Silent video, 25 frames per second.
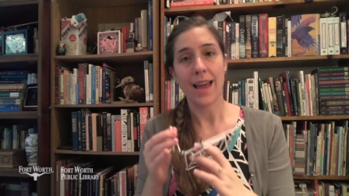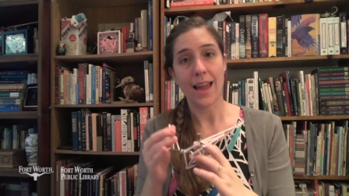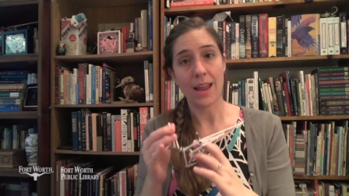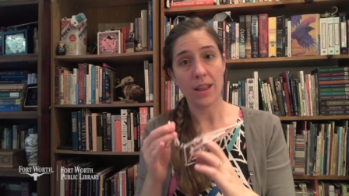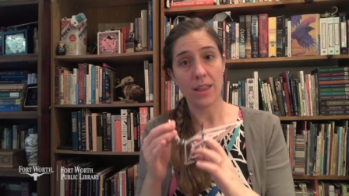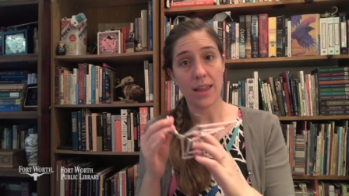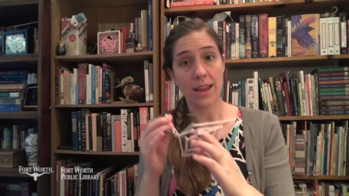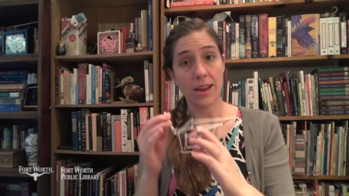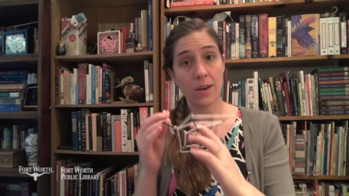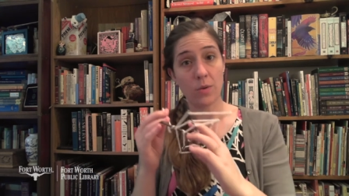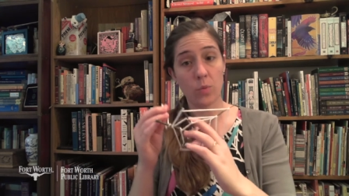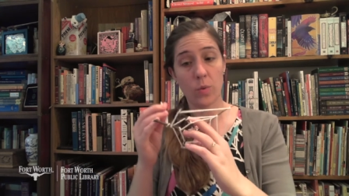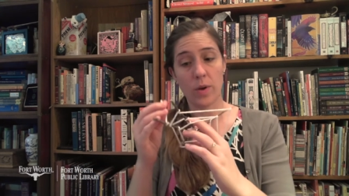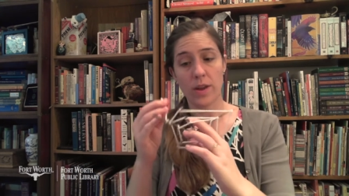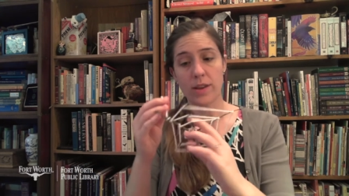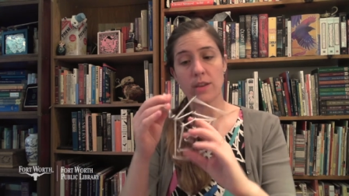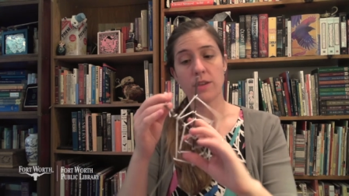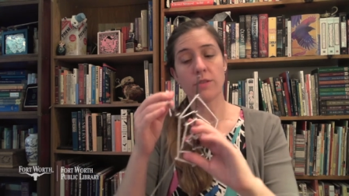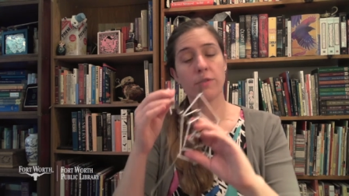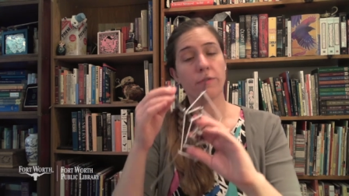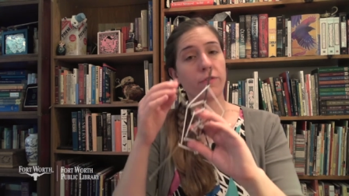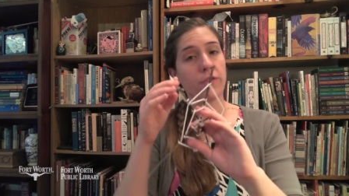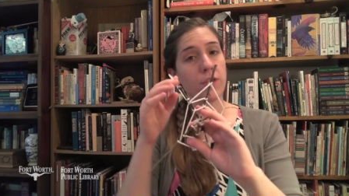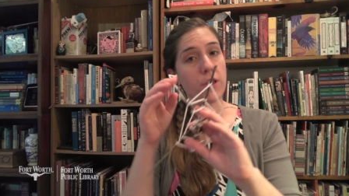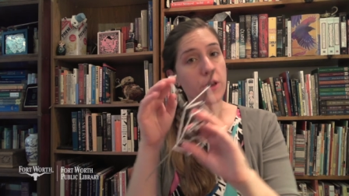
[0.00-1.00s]
And then when
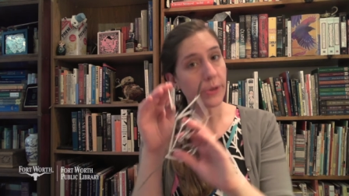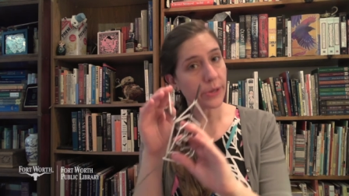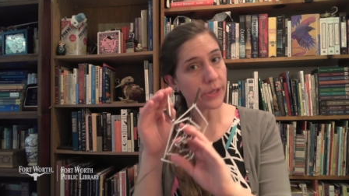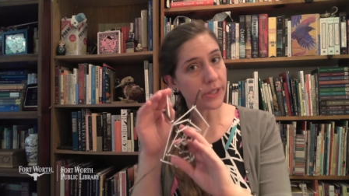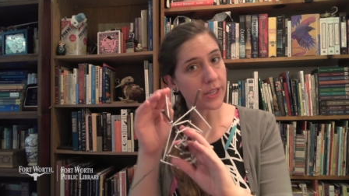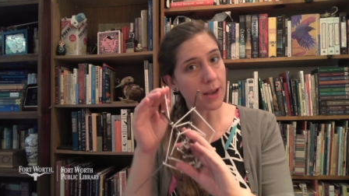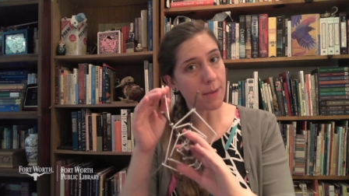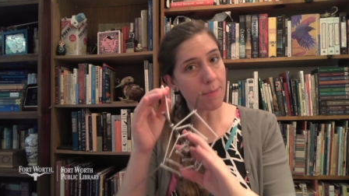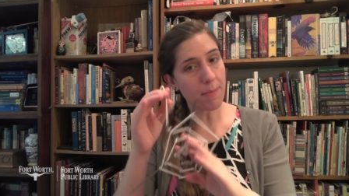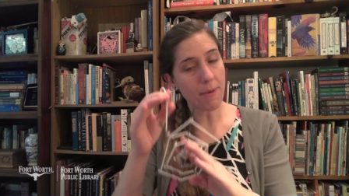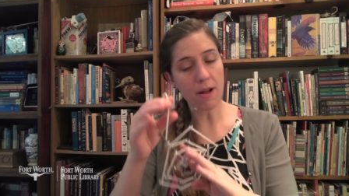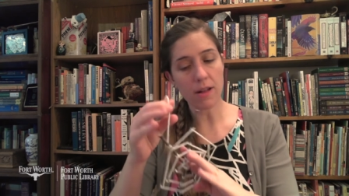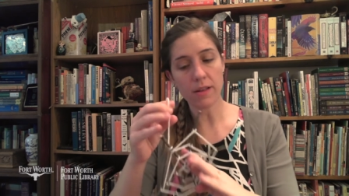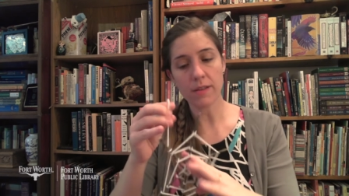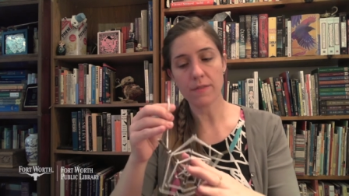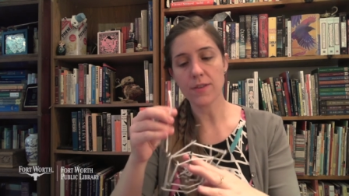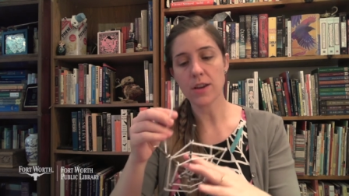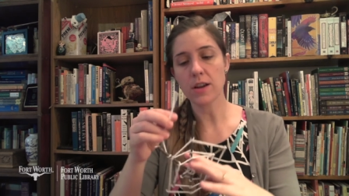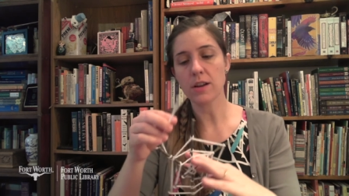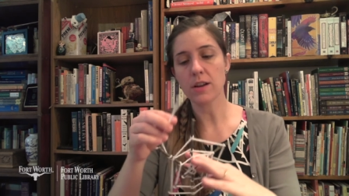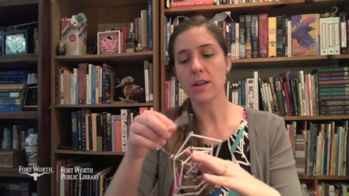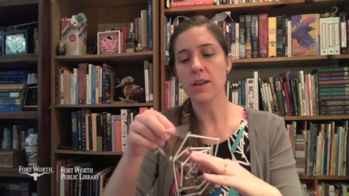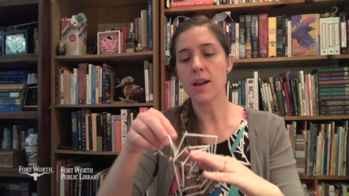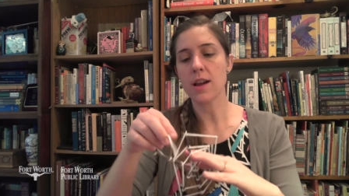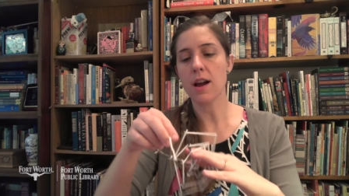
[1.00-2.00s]
you've used up all of
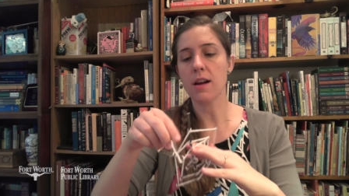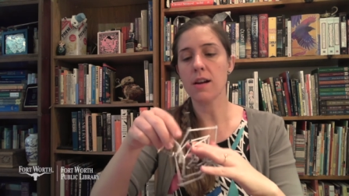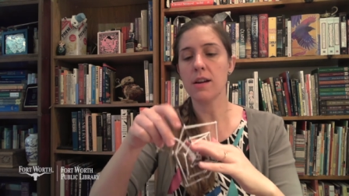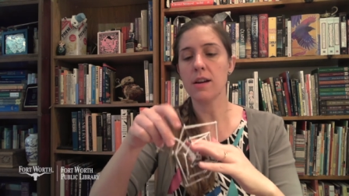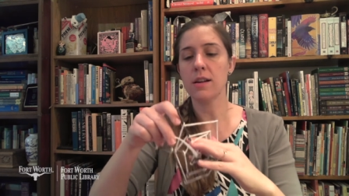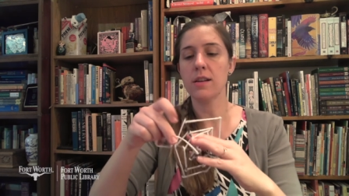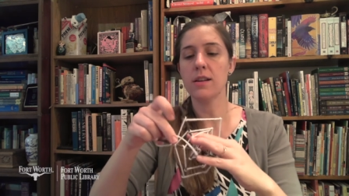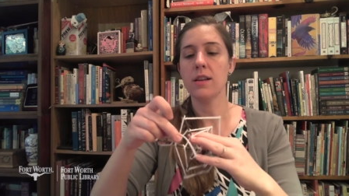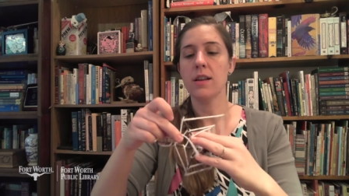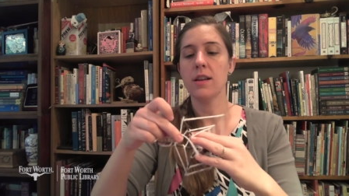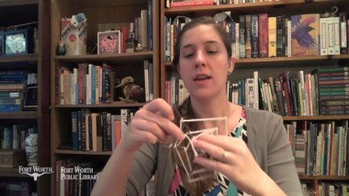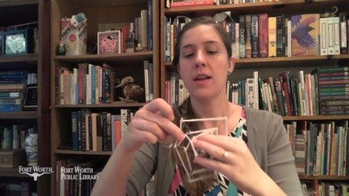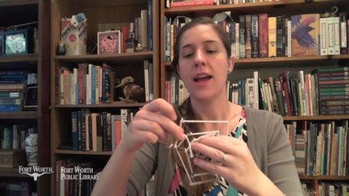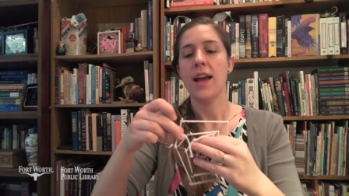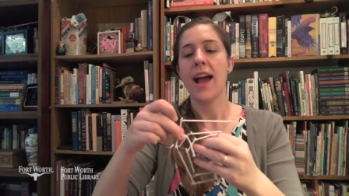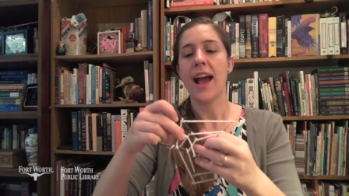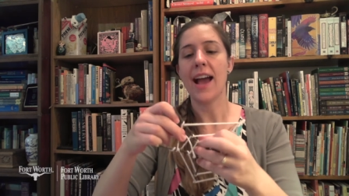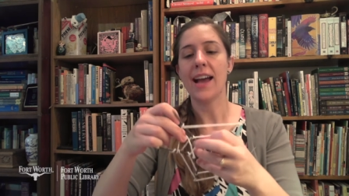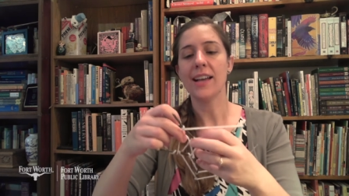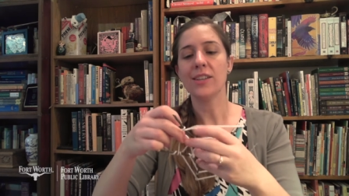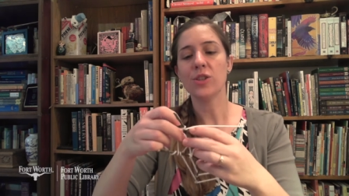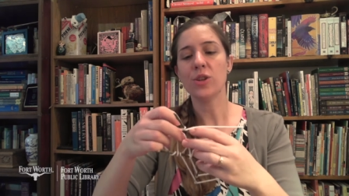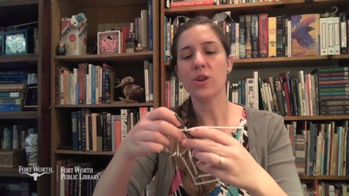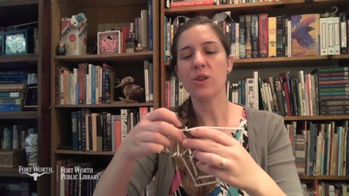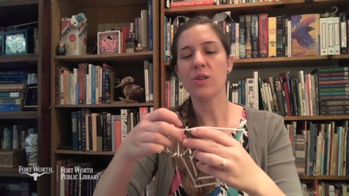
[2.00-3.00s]
your yarn,
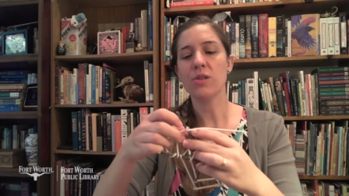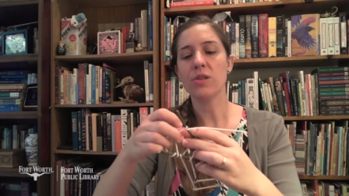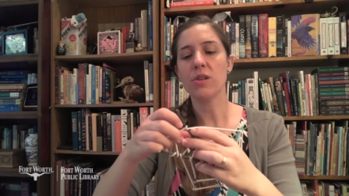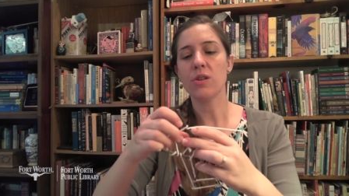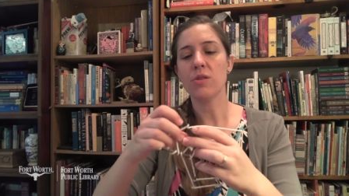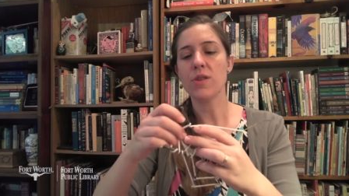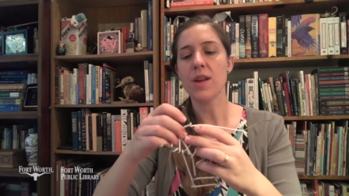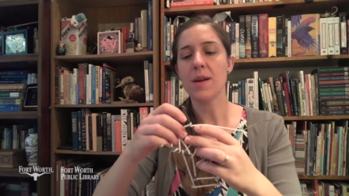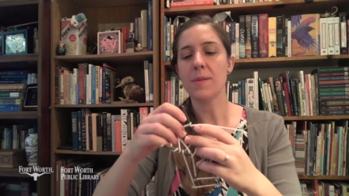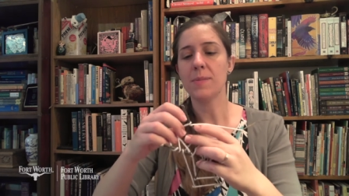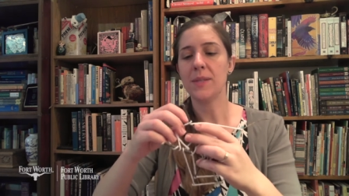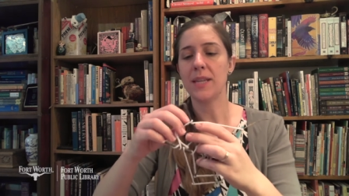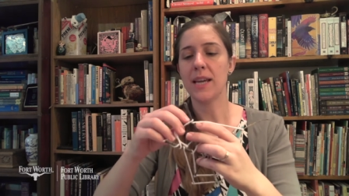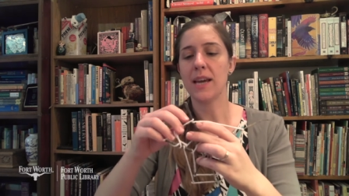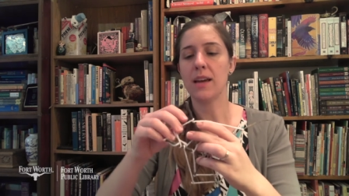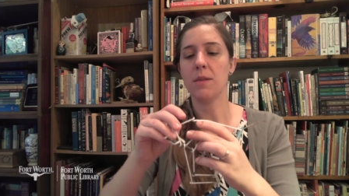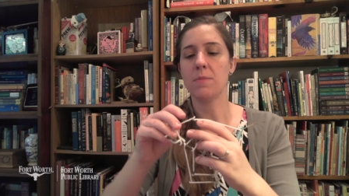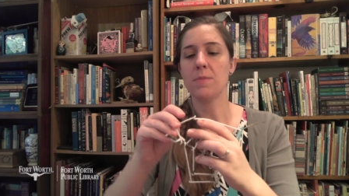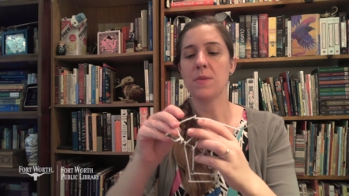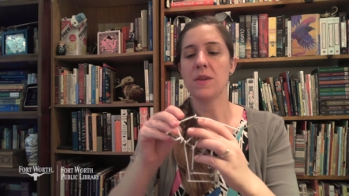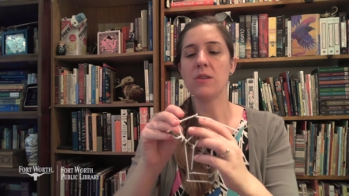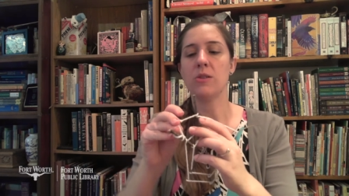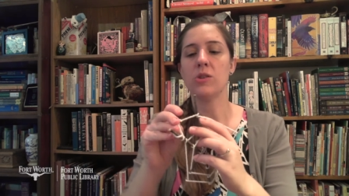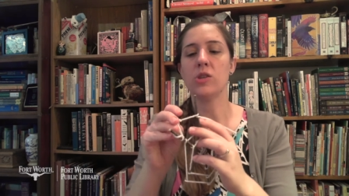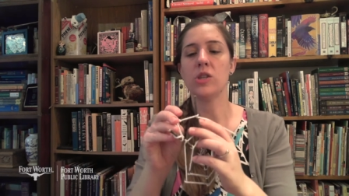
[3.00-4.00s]
ask your grown-up to
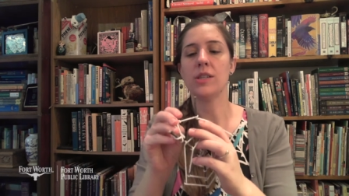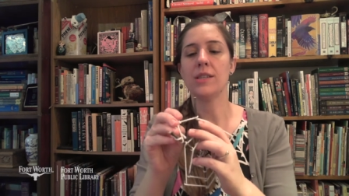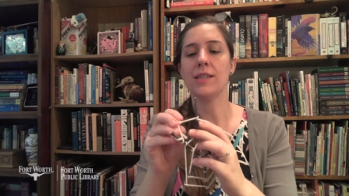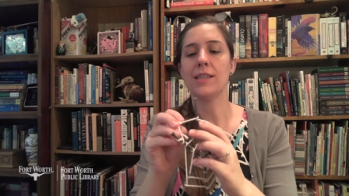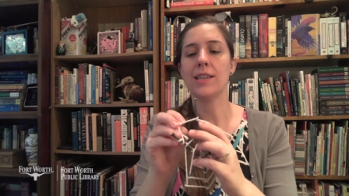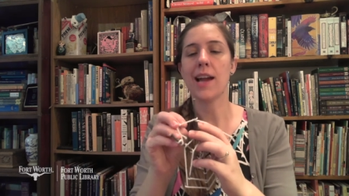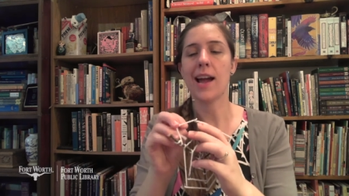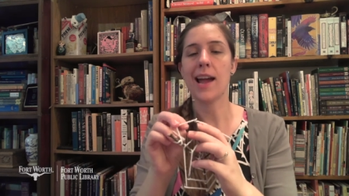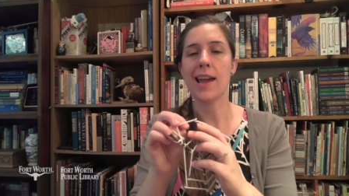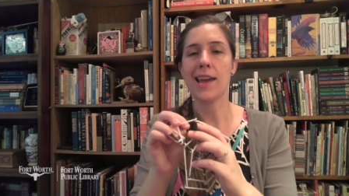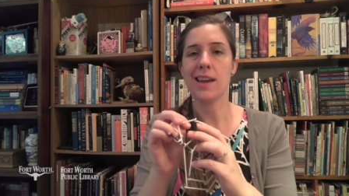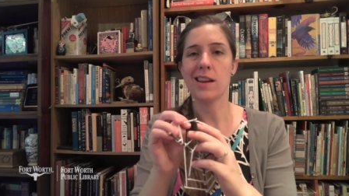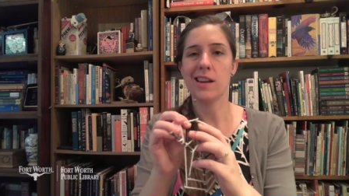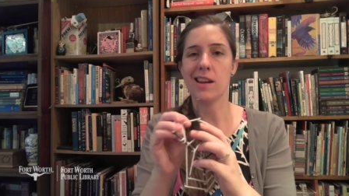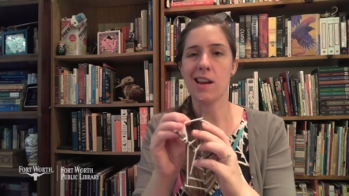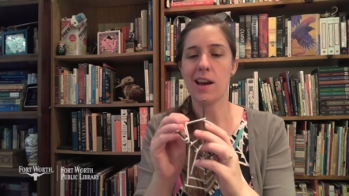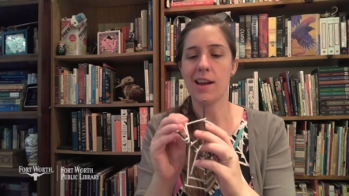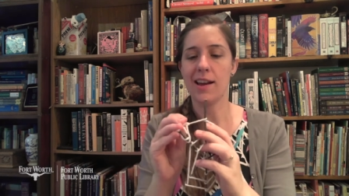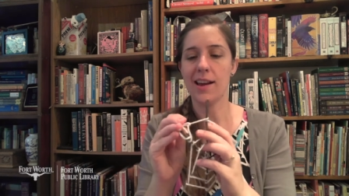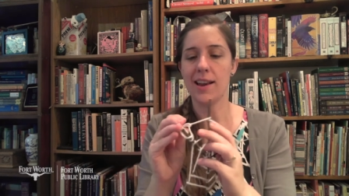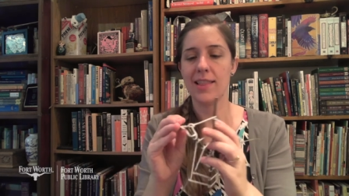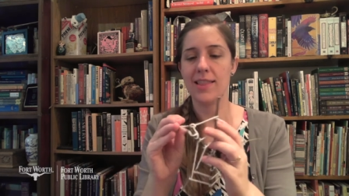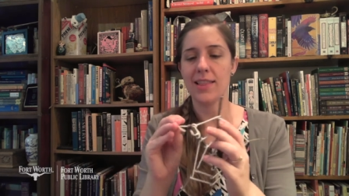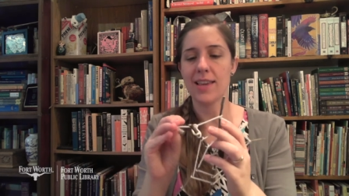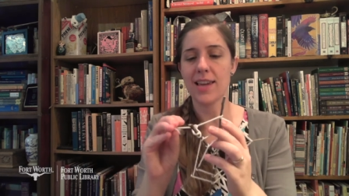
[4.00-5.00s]
help you just tie a
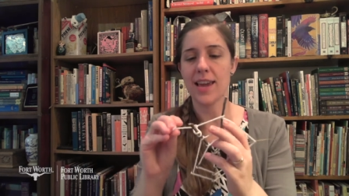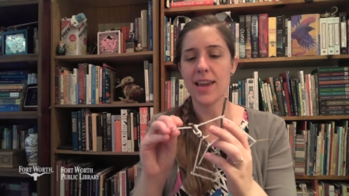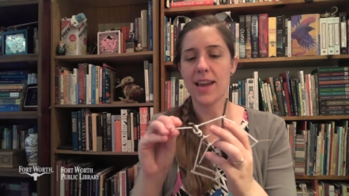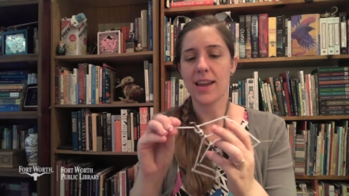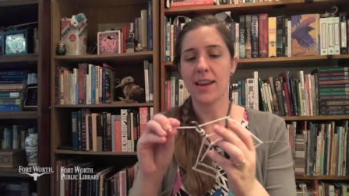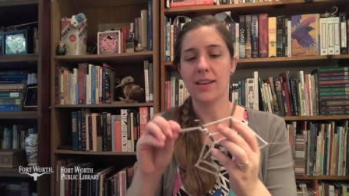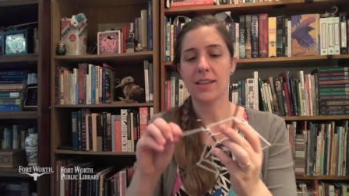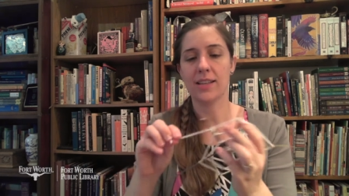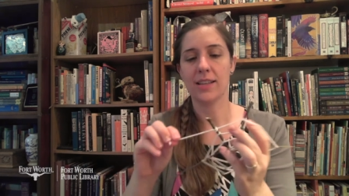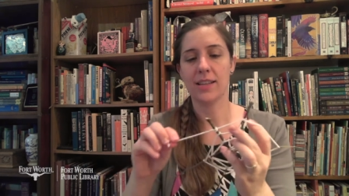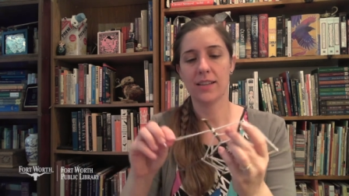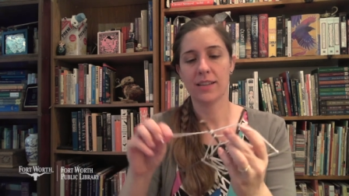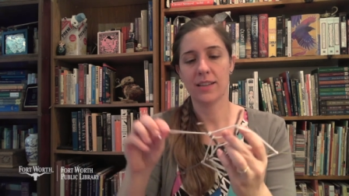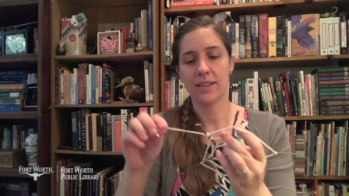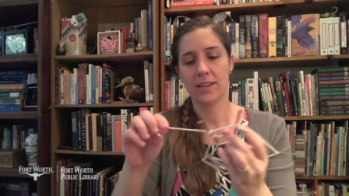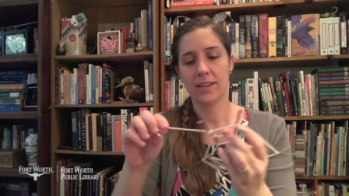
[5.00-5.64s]
knot at the end.